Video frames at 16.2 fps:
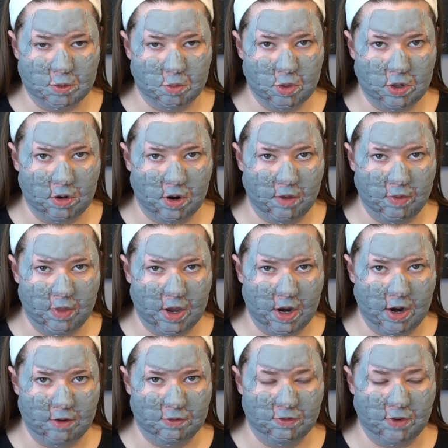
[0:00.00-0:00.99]
and put it on
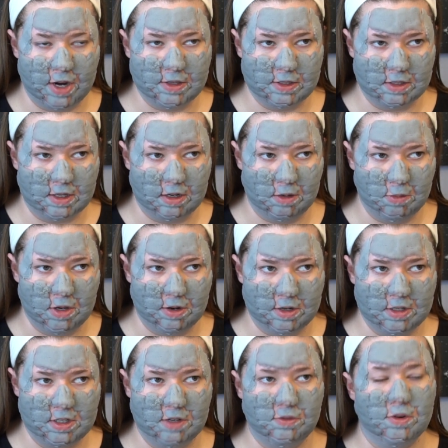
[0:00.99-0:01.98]
there, and Friends is going to be on
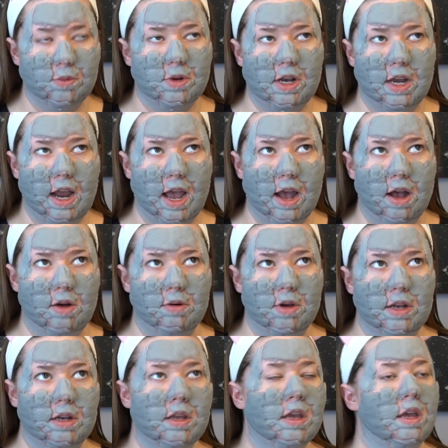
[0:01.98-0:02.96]
a different one now,
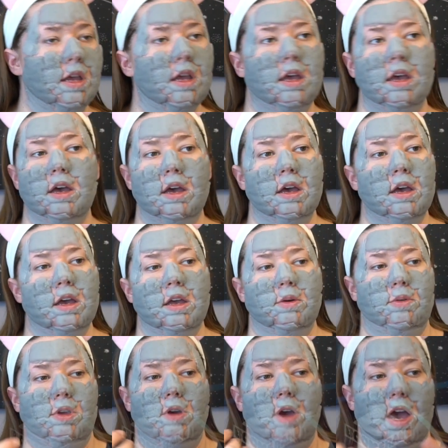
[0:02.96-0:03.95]
and
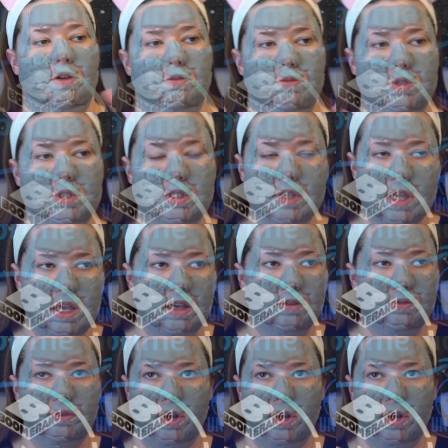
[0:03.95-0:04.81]
you have Sling for